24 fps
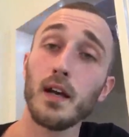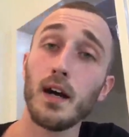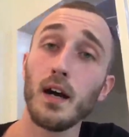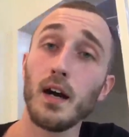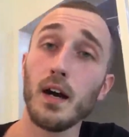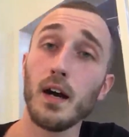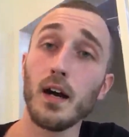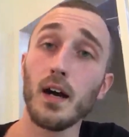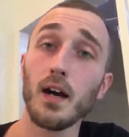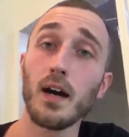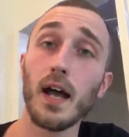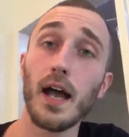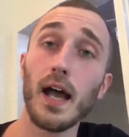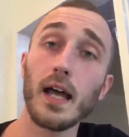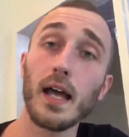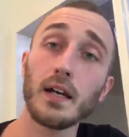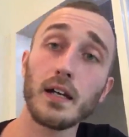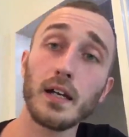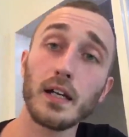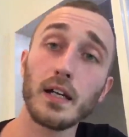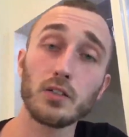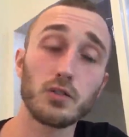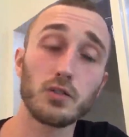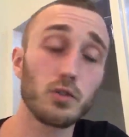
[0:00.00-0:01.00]

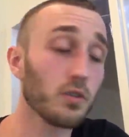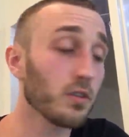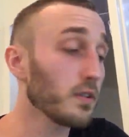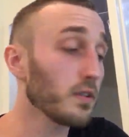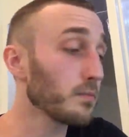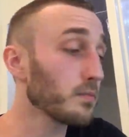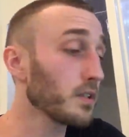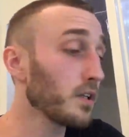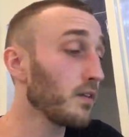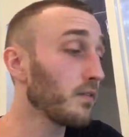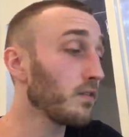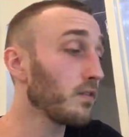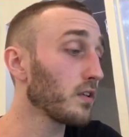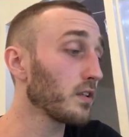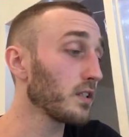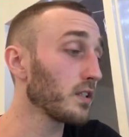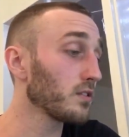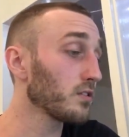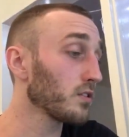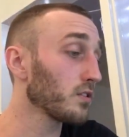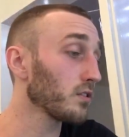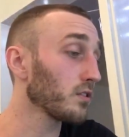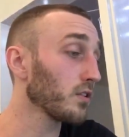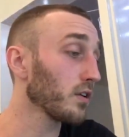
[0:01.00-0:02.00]
At Nick Jordan himself on
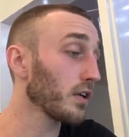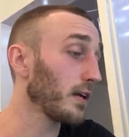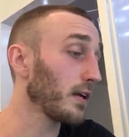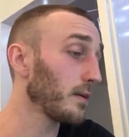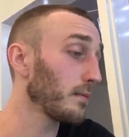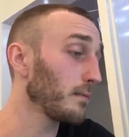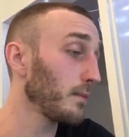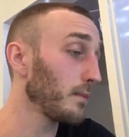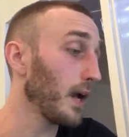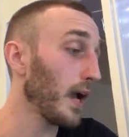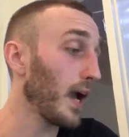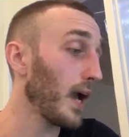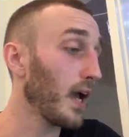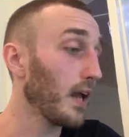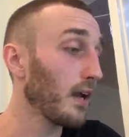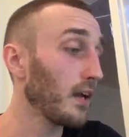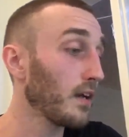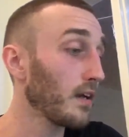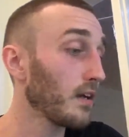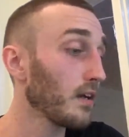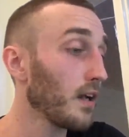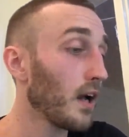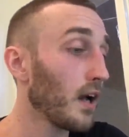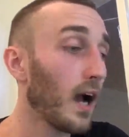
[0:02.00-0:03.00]
Instagram.
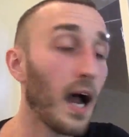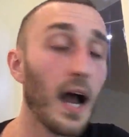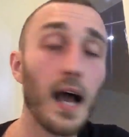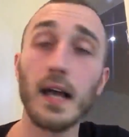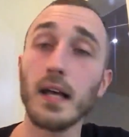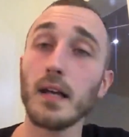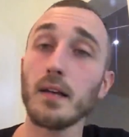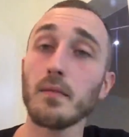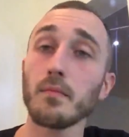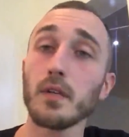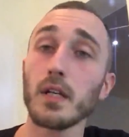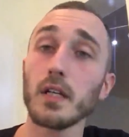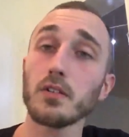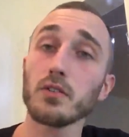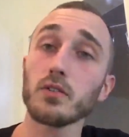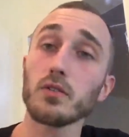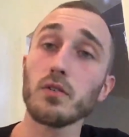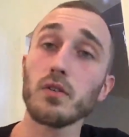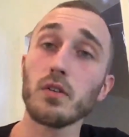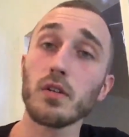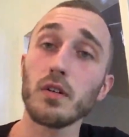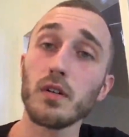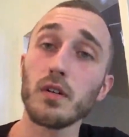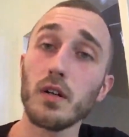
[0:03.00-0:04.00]
At I am Nick
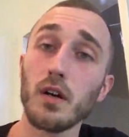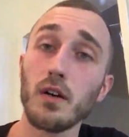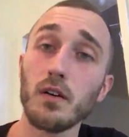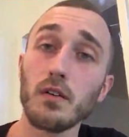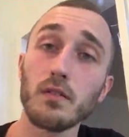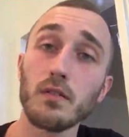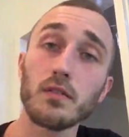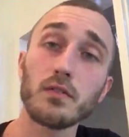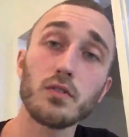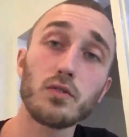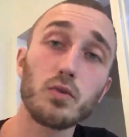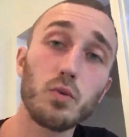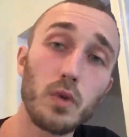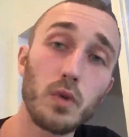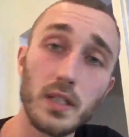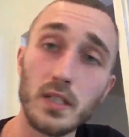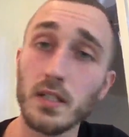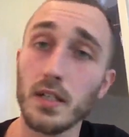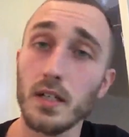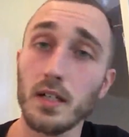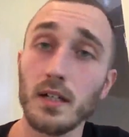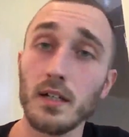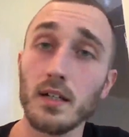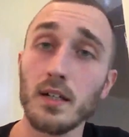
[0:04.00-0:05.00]
Jordan on
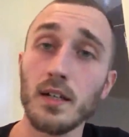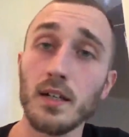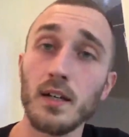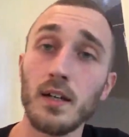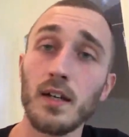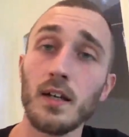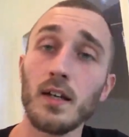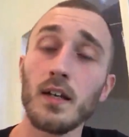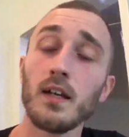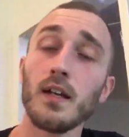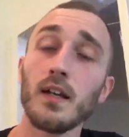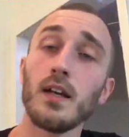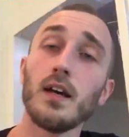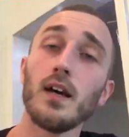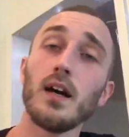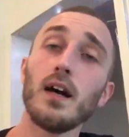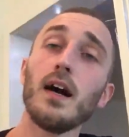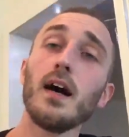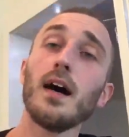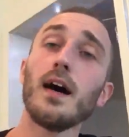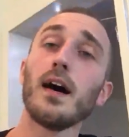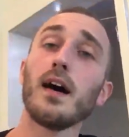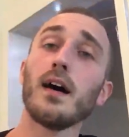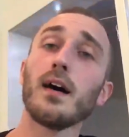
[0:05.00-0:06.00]
Twitter.
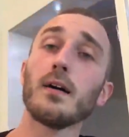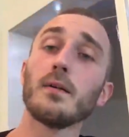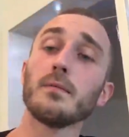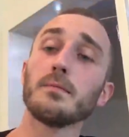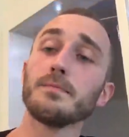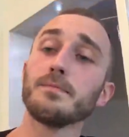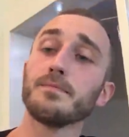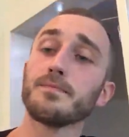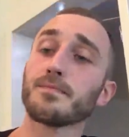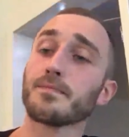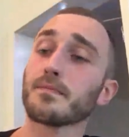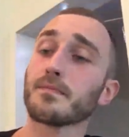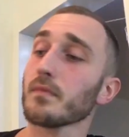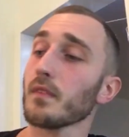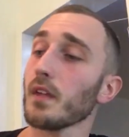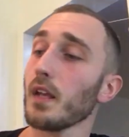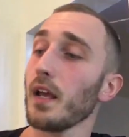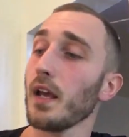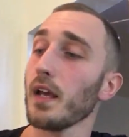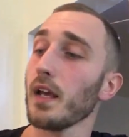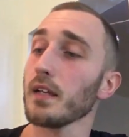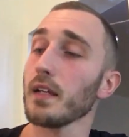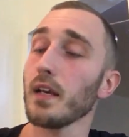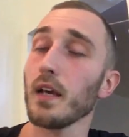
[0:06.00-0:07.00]

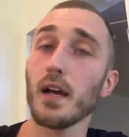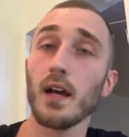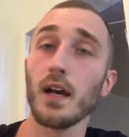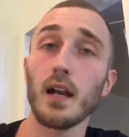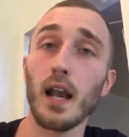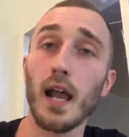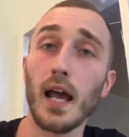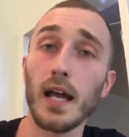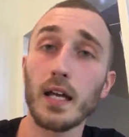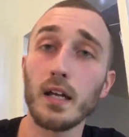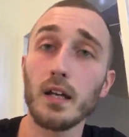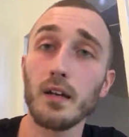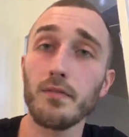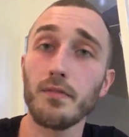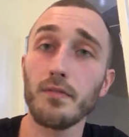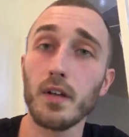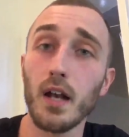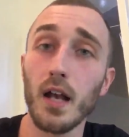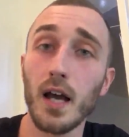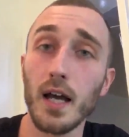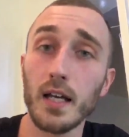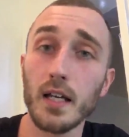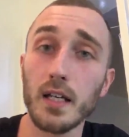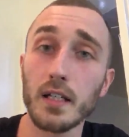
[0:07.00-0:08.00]
And yeah, like it if you
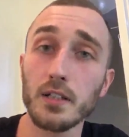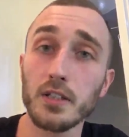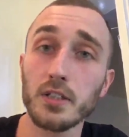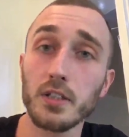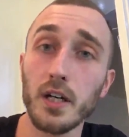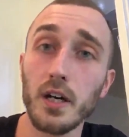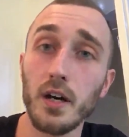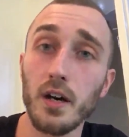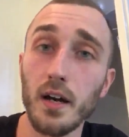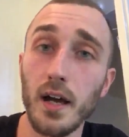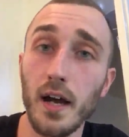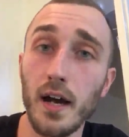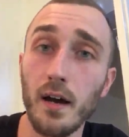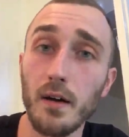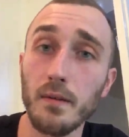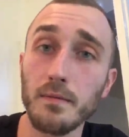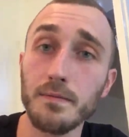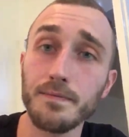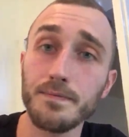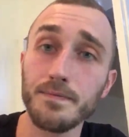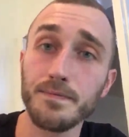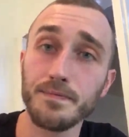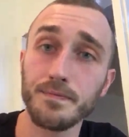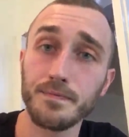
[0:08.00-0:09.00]
like it. Share it
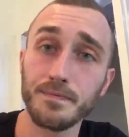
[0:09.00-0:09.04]
out.